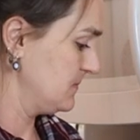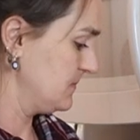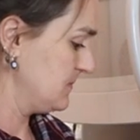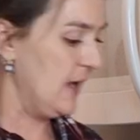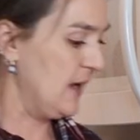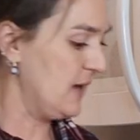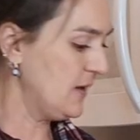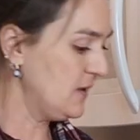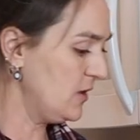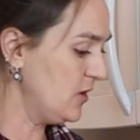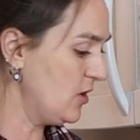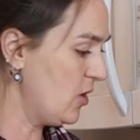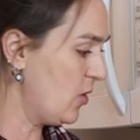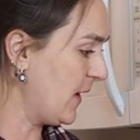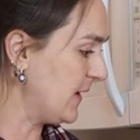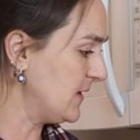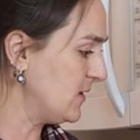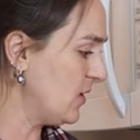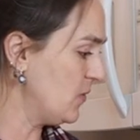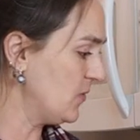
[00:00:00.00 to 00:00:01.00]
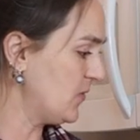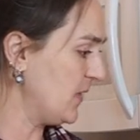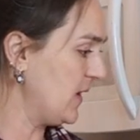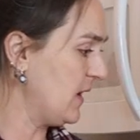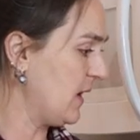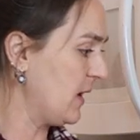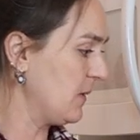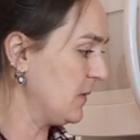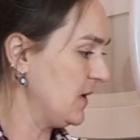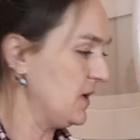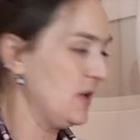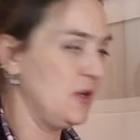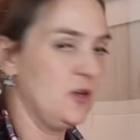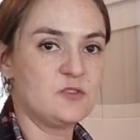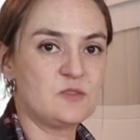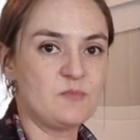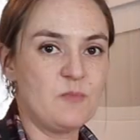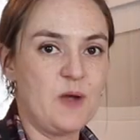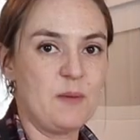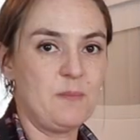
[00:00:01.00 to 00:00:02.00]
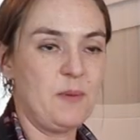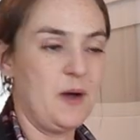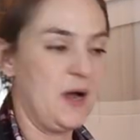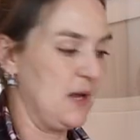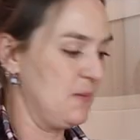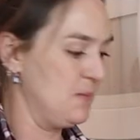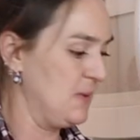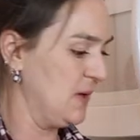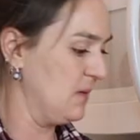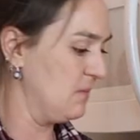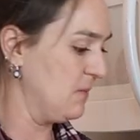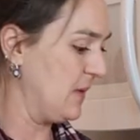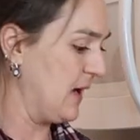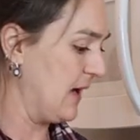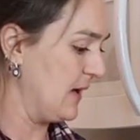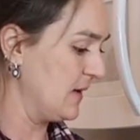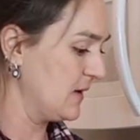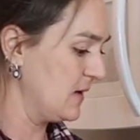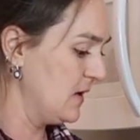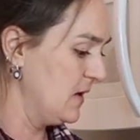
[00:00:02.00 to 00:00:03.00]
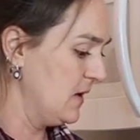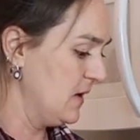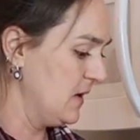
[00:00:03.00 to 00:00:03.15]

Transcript: And you know, I don't think I'm gonna use my piping bag.